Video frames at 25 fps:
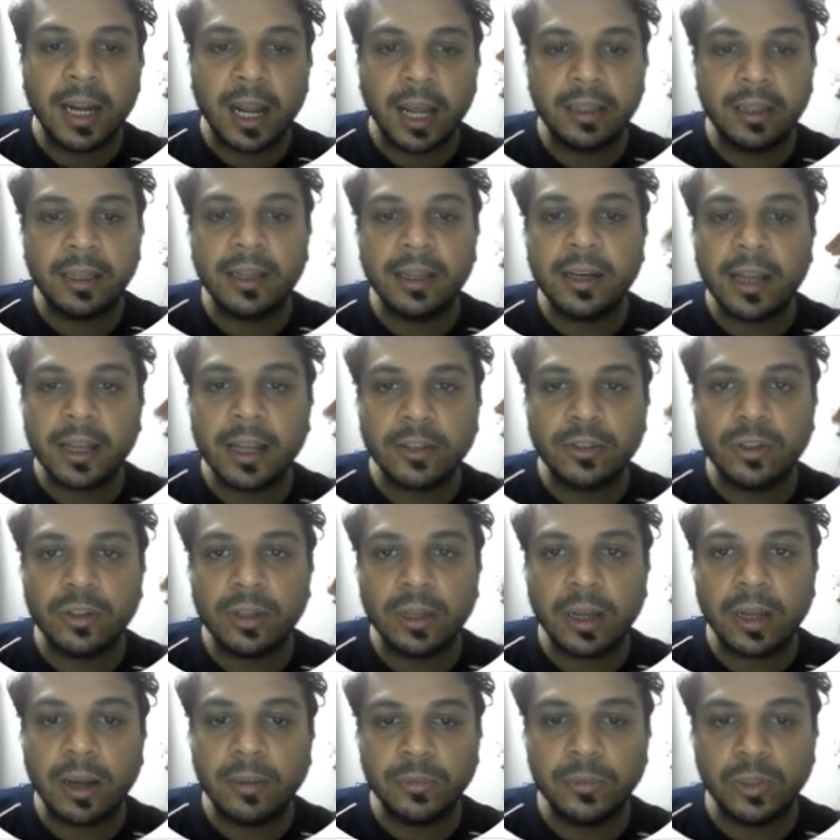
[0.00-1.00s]
and then
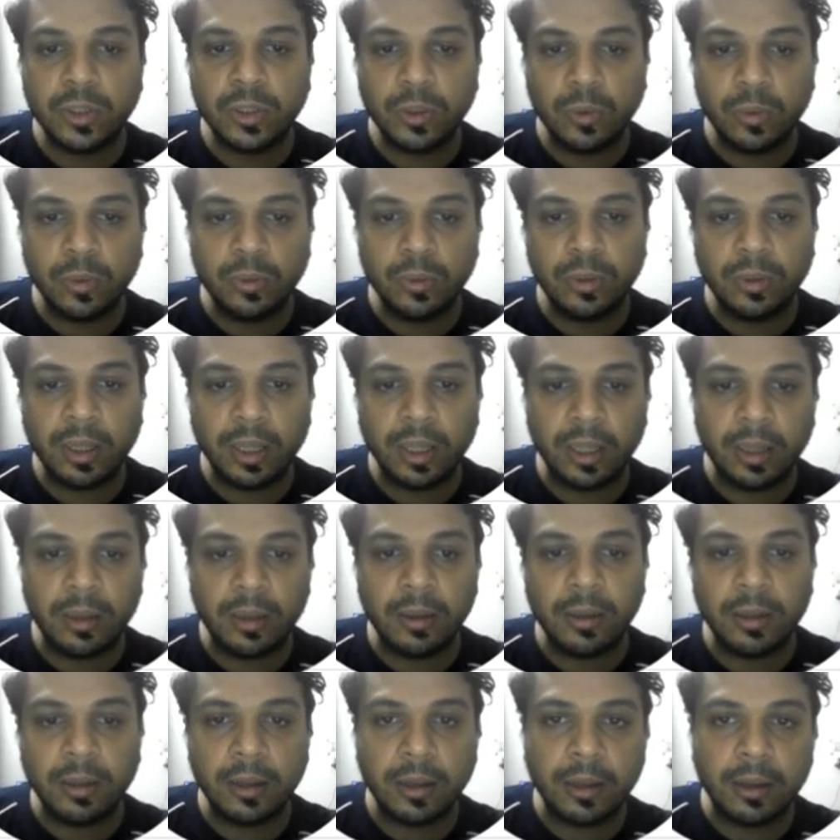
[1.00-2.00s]
actually come to
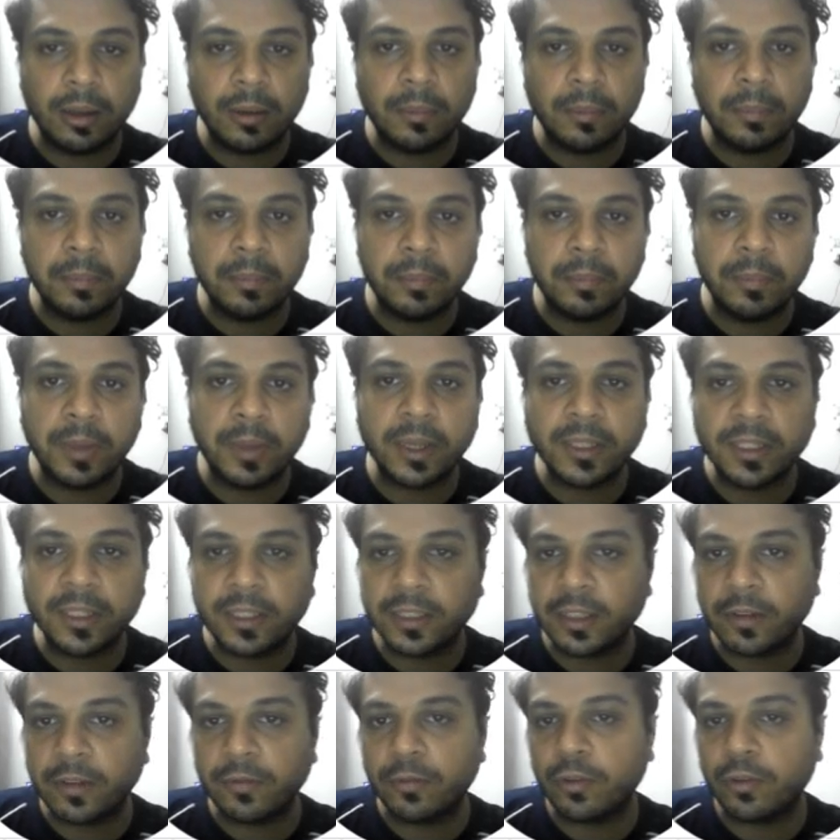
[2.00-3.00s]
the
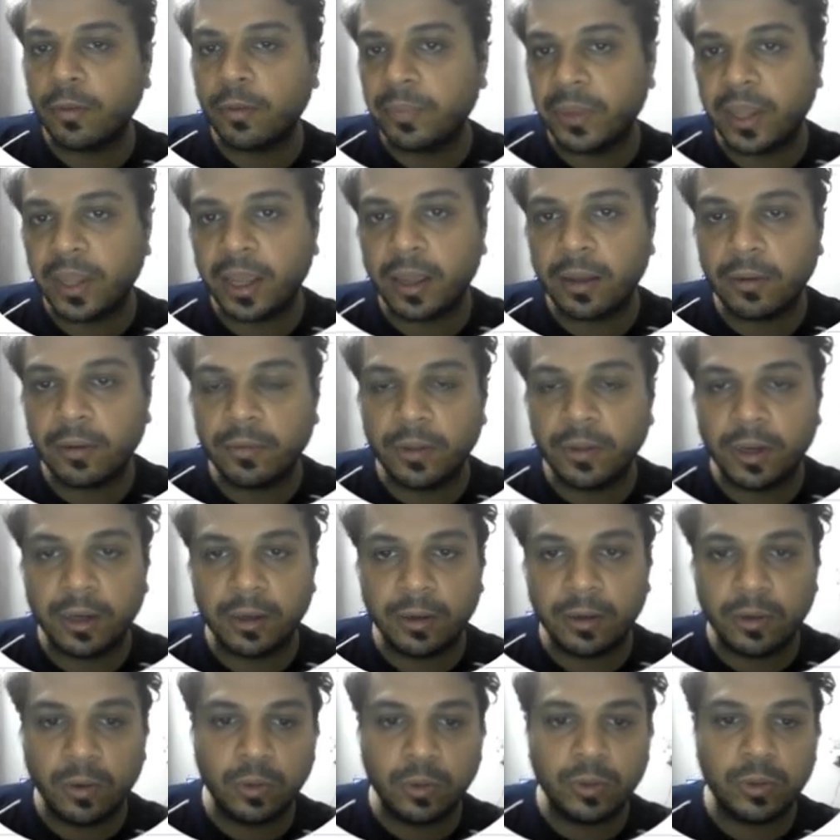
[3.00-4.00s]
budgets, and from there
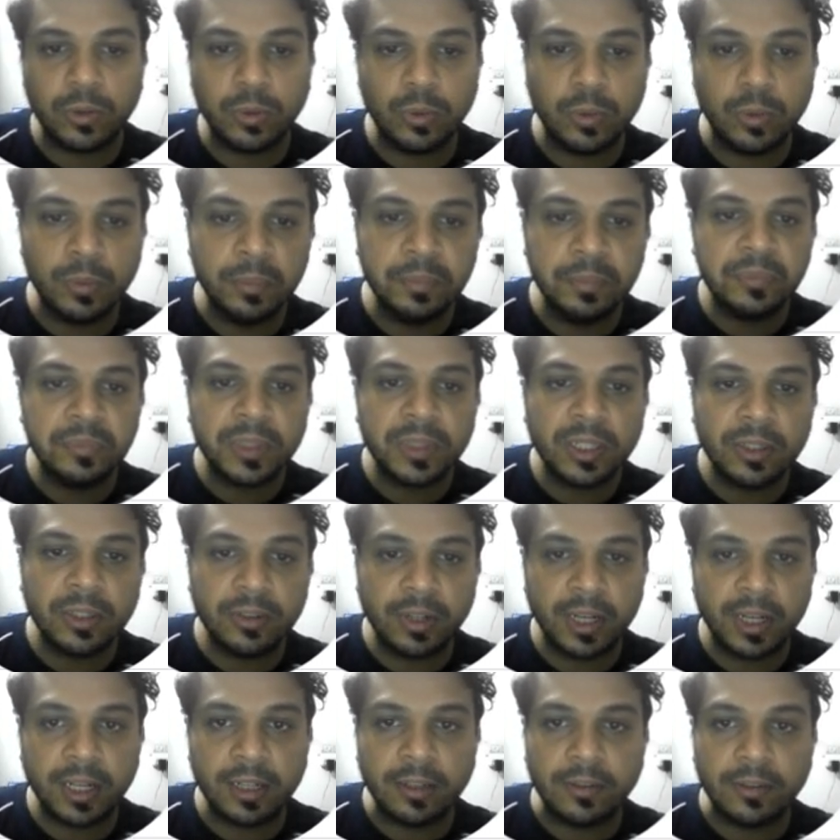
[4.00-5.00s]
we'll go to
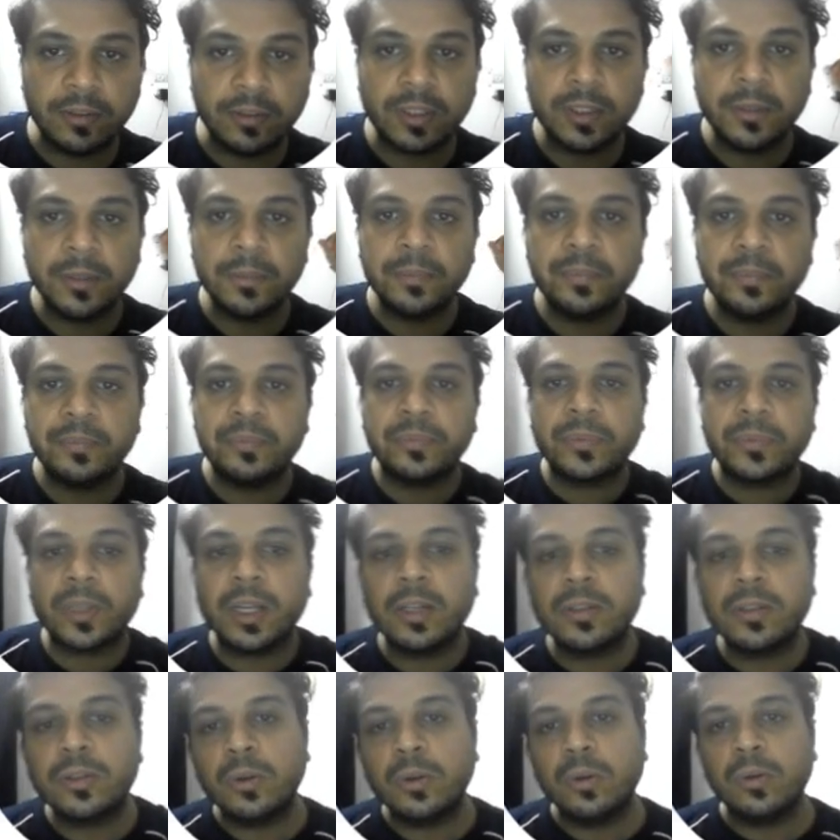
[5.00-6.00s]
creatives.
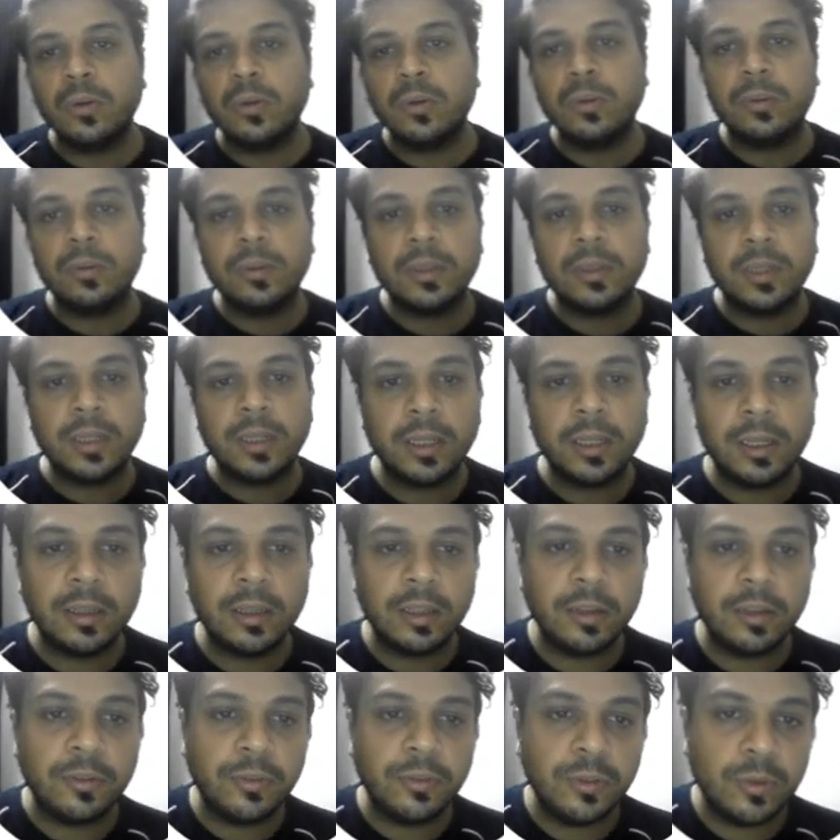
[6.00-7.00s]
So
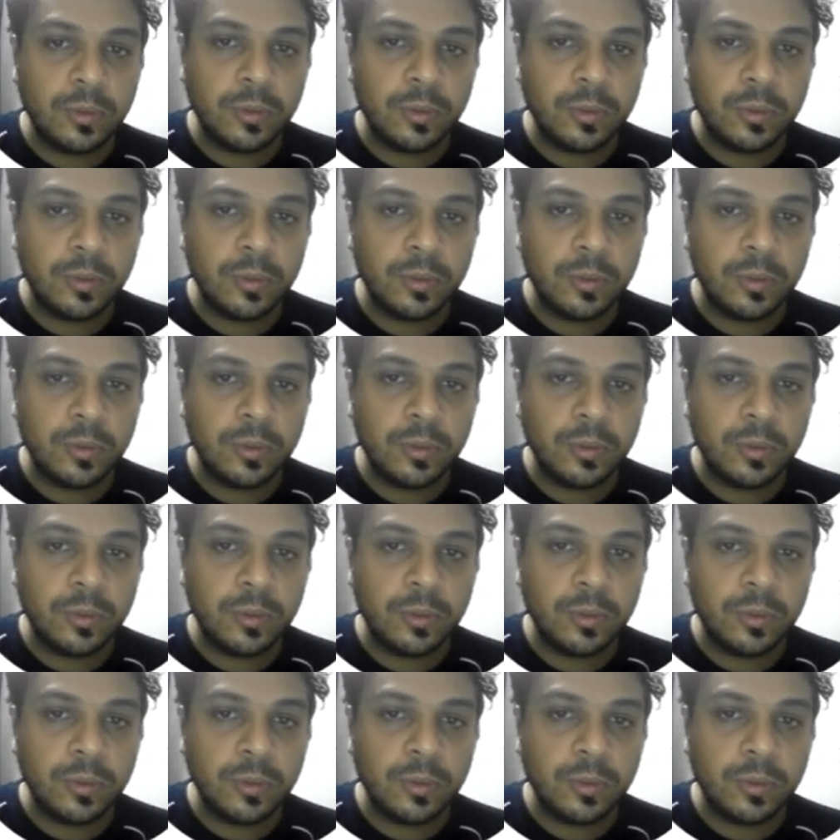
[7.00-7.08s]
if